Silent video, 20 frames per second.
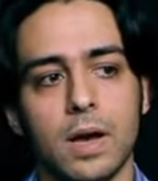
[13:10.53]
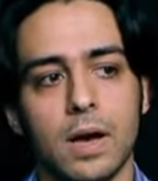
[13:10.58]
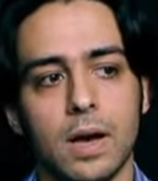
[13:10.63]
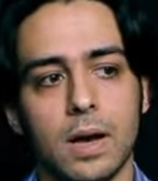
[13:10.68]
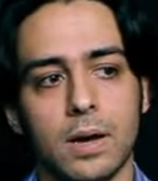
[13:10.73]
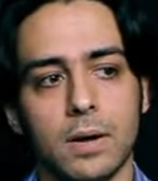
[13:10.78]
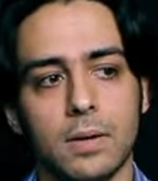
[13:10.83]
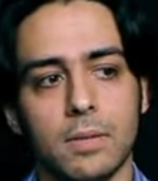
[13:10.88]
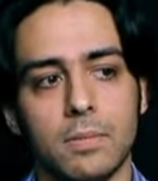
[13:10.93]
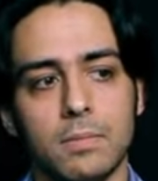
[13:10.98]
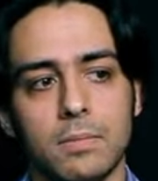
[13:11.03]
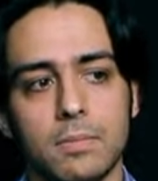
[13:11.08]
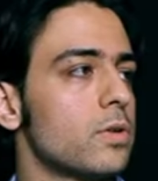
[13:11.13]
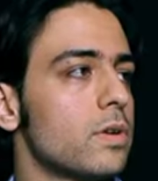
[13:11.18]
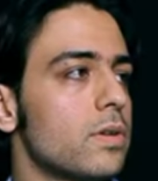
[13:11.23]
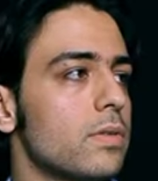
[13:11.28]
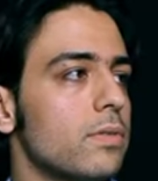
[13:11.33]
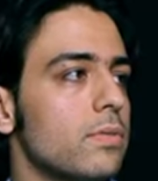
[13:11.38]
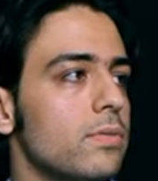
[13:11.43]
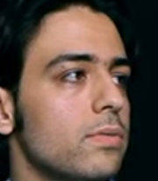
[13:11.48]
Um,
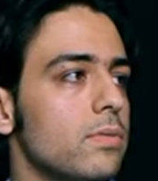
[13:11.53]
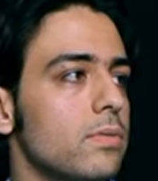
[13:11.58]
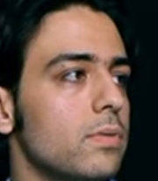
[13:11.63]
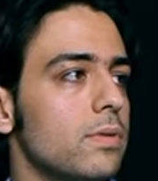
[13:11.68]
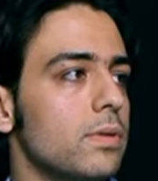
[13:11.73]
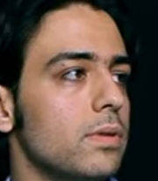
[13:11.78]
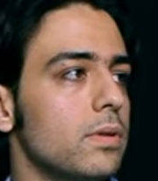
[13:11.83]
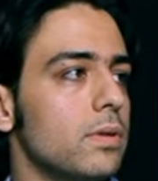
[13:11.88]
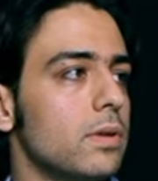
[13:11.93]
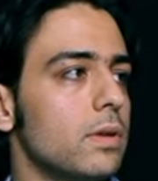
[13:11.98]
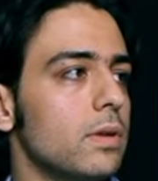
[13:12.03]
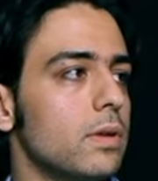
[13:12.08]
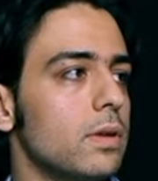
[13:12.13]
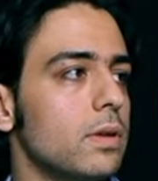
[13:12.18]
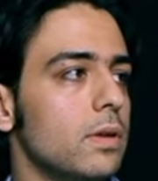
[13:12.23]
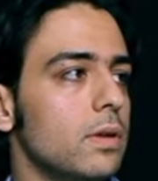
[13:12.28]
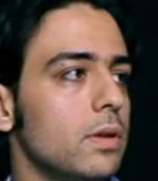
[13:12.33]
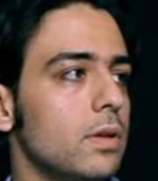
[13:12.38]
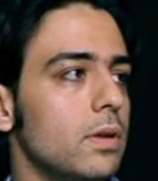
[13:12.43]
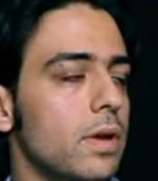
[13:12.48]
sort of,
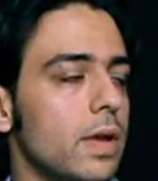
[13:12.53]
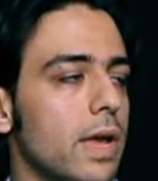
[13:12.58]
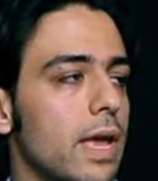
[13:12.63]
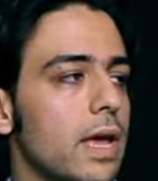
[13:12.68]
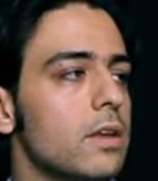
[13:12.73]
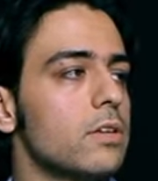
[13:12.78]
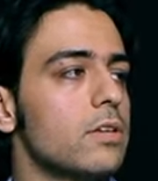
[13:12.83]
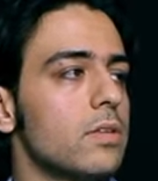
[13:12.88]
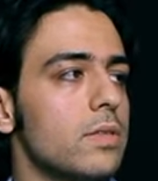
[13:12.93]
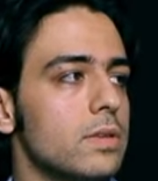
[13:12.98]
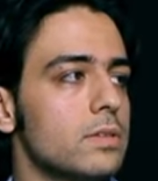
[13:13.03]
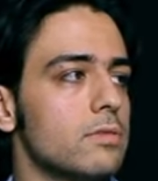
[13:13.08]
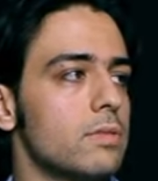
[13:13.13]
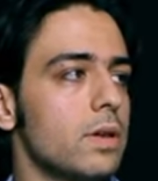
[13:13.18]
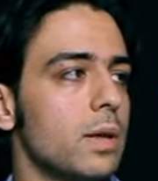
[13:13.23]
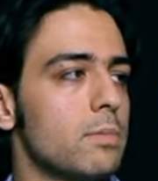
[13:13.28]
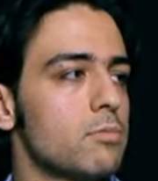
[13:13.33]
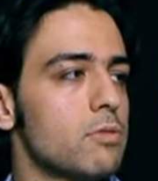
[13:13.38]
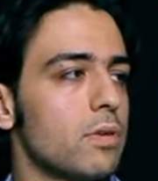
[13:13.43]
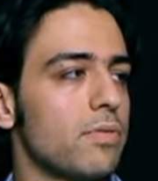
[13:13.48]
you can get into these
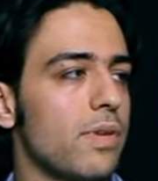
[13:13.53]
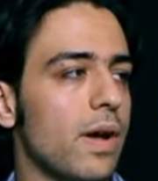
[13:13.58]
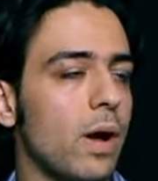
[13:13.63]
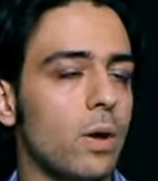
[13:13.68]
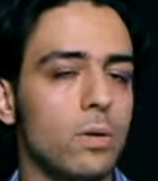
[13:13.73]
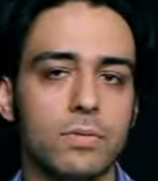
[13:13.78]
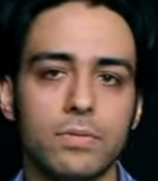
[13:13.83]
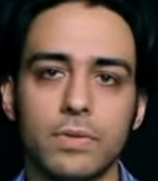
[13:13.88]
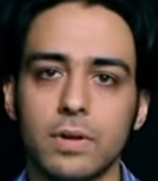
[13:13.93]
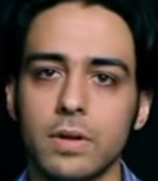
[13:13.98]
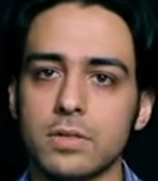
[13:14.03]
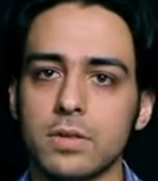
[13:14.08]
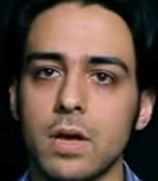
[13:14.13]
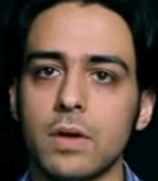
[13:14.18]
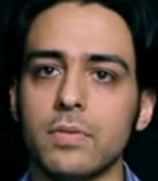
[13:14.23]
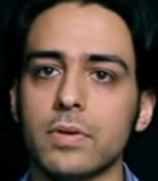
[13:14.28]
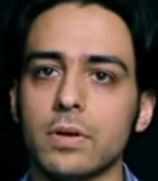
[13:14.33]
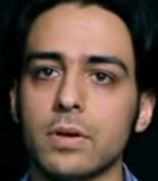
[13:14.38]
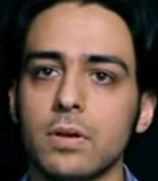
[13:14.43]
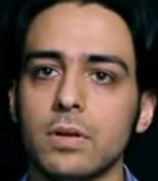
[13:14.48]
really profound
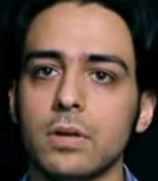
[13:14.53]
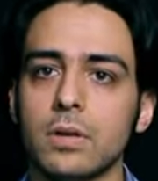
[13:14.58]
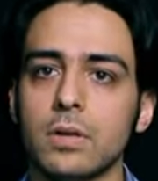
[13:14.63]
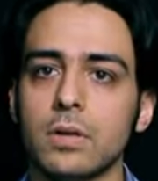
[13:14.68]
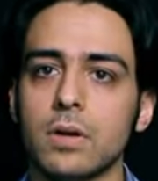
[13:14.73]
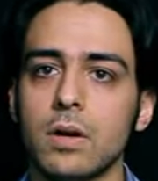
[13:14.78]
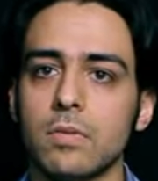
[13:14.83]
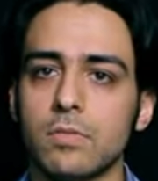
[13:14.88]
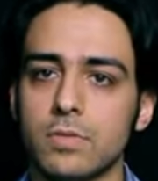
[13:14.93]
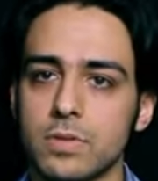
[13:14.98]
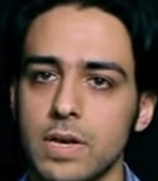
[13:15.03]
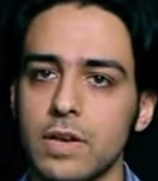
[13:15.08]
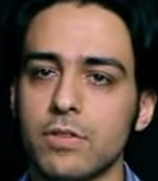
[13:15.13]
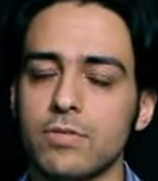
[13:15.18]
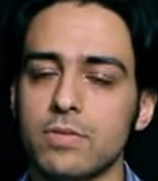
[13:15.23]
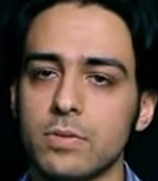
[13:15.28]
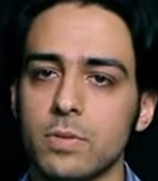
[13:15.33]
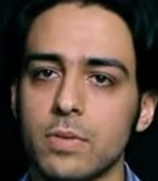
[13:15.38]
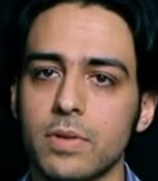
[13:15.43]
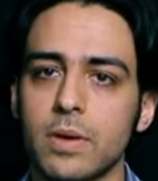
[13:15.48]
philosophical
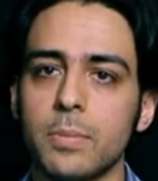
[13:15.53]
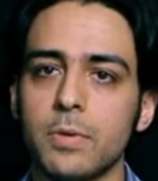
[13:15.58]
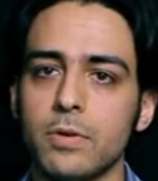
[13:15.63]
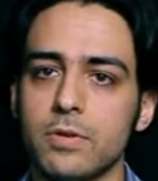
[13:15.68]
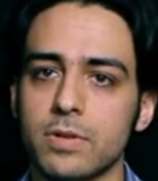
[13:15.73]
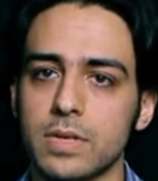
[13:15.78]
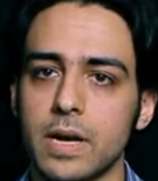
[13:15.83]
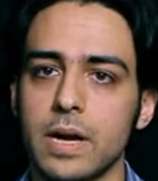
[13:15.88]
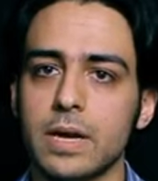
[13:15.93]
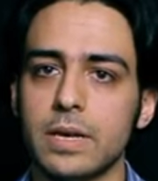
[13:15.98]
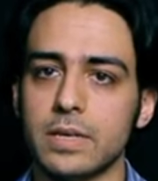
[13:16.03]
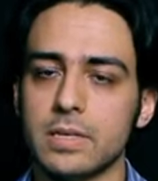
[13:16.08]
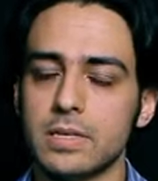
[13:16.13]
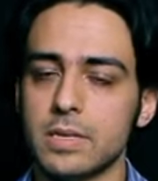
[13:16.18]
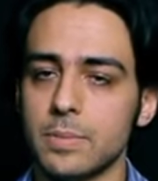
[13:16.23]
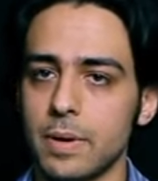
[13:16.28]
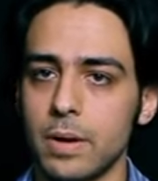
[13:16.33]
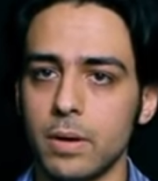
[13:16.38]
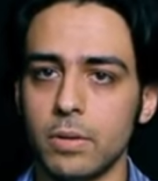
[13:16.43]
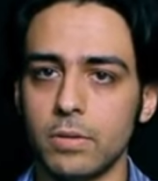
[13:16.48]
conversations with computer scientists
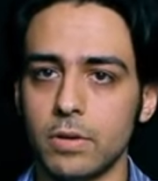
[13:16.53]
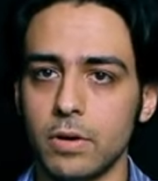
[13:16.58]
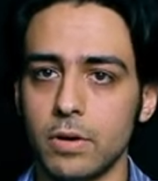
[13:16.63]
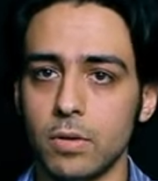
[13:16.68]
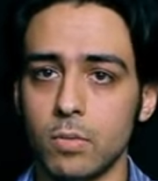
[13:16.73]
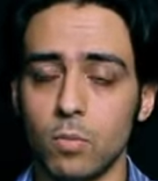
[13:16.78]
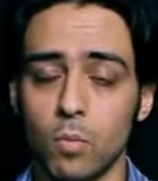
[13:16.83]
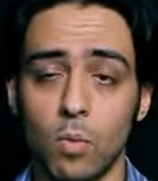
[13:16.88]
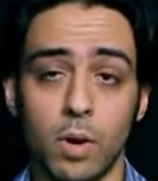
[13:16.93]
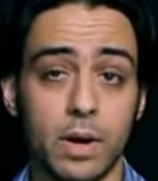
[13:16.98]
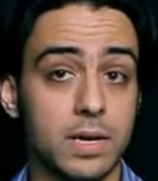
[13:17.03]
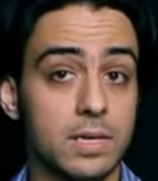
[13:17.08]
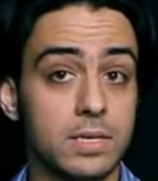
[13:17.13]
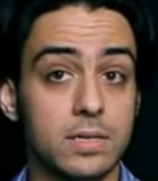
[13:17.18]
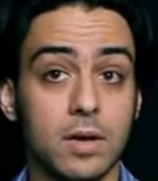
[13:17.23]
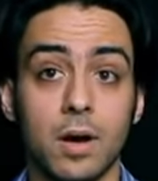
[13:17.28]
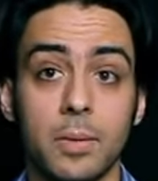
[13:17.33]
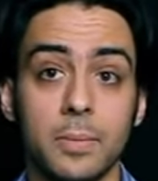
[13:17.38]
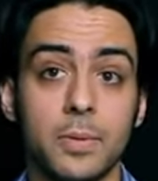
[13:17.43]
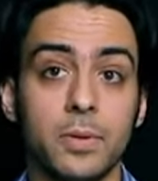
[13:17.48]
about you know what is
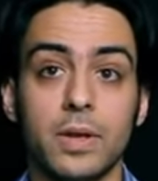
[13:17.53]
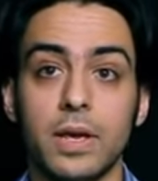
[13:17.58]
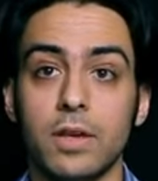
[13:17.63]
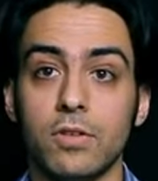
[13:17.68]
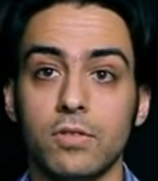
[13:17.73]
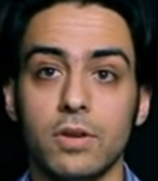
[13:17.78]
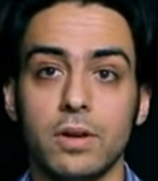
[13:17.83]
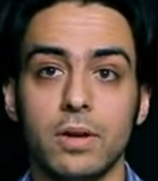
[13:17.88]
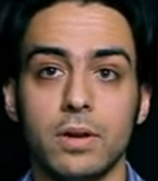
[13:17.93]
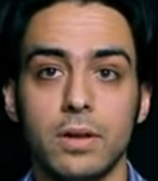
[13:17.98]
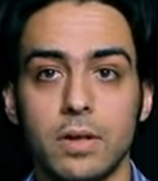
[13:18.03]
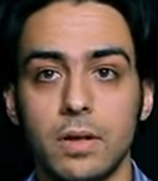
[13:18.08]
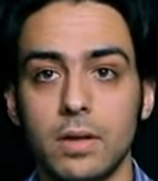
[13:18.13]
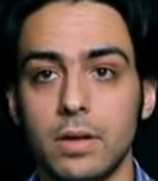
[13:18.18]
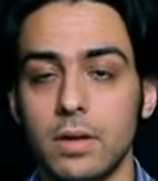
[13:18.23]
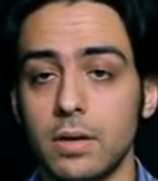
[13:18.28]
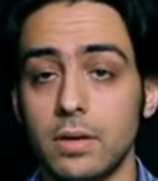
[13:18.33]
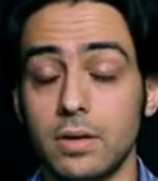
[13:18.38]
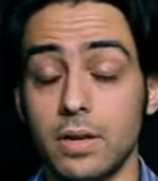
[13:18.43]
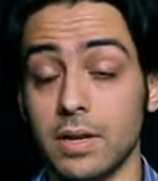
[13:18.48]
computation,
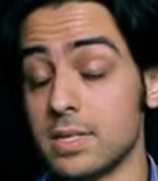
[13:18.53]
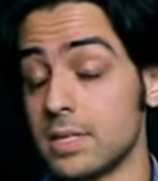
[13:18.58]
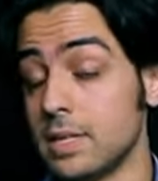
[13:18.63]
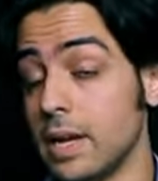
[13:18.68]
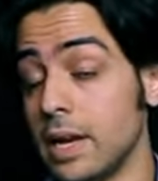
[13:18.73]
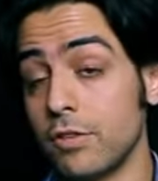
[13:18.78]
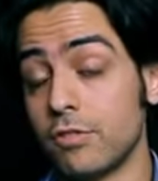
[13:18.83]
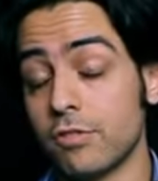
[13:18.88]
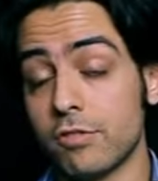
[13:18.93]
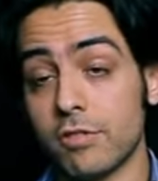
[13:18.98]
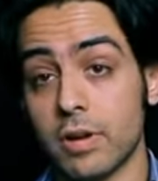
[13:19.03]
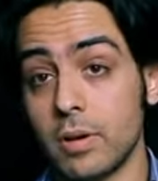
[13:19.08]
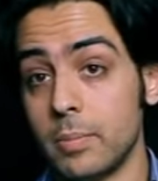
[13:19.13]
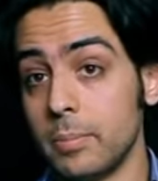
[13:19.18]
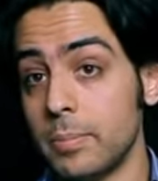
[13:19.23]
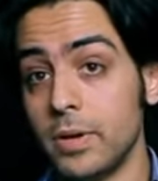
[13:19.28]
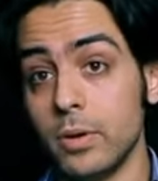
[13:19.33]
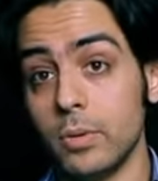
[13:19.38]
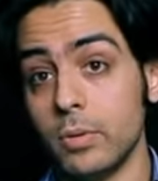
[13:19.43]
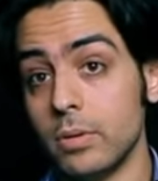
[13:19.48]
does nature
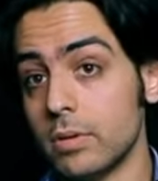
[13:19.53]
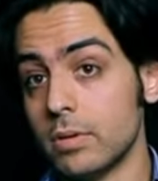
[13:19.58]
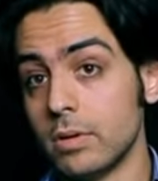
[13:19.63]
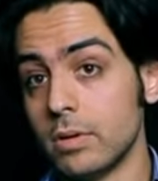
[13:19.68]
compute,